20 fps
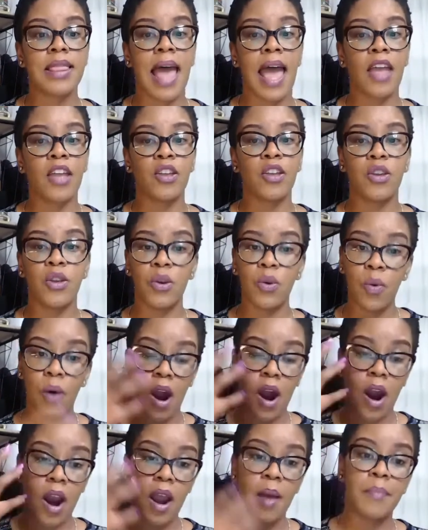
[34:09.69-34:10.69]
that
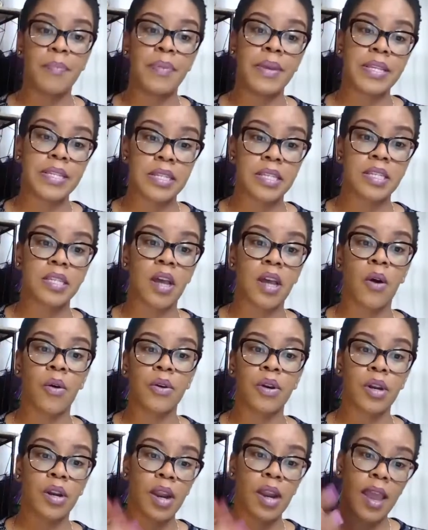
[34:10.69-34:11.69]
you are a business
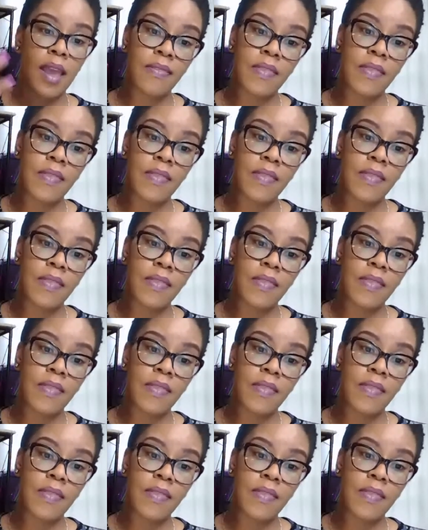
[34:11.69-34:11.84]
owner